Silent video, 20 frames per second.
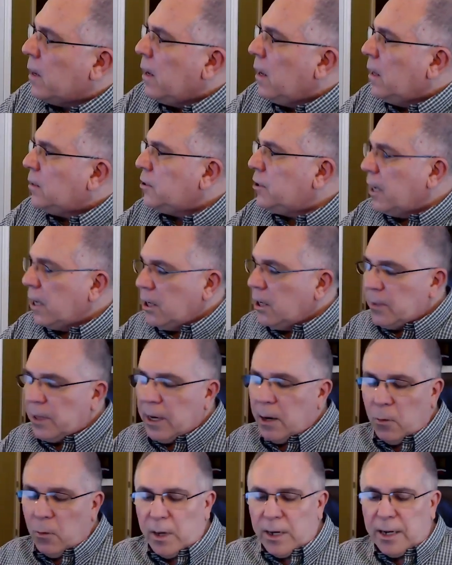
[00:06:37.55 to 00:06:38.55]
Gentlemen, I
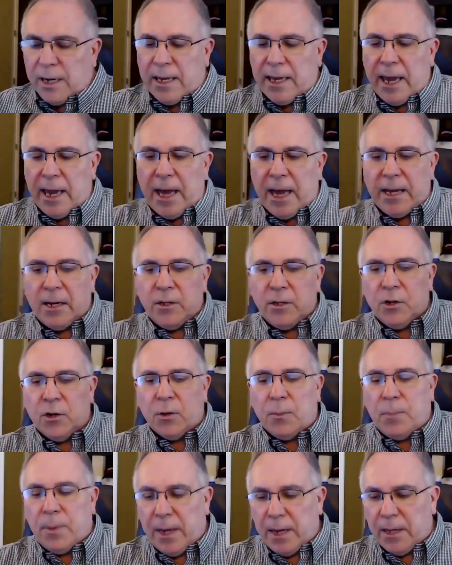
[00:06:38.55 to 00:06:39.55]
wanted to get your
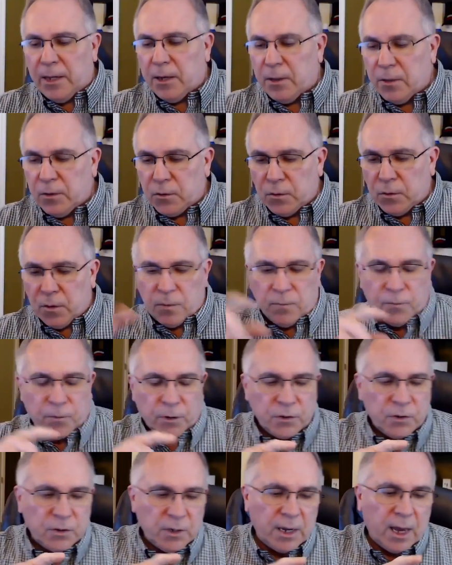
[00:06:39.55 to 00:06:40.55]
opinions.
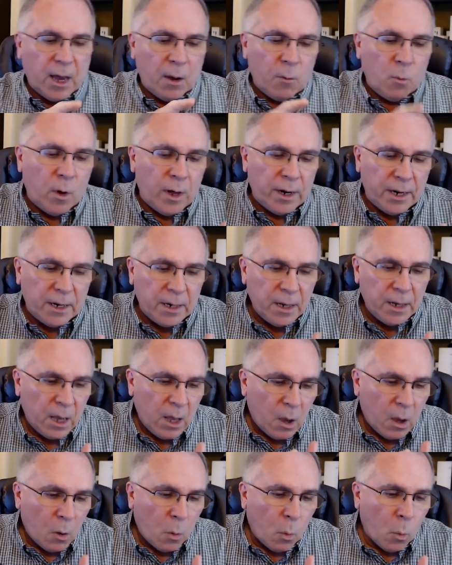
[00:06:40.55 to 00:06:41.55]
First thing I wanted,
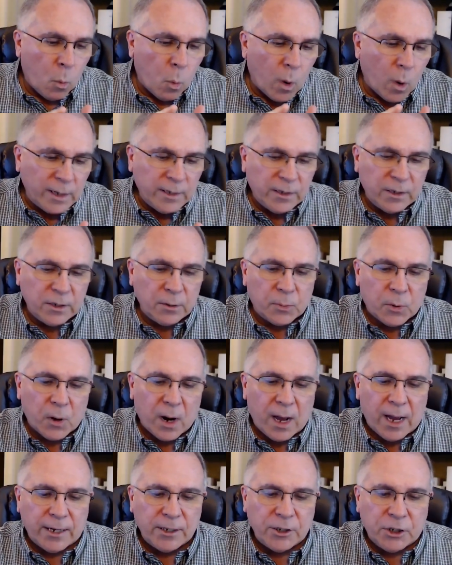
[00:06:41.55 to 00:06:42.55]
what
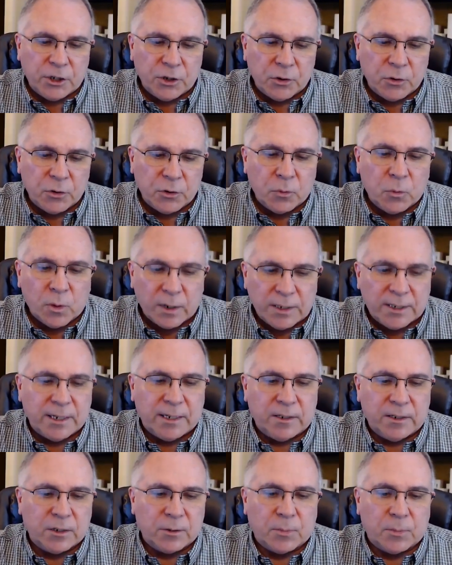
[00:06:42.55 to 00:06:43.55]
surprised you? What
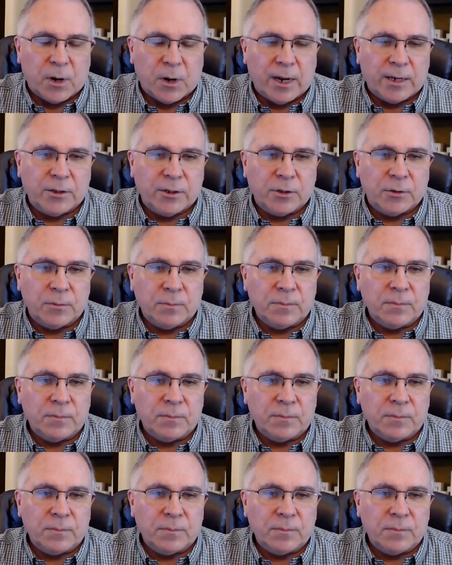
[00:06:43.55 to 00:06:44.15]
didn't surprise you?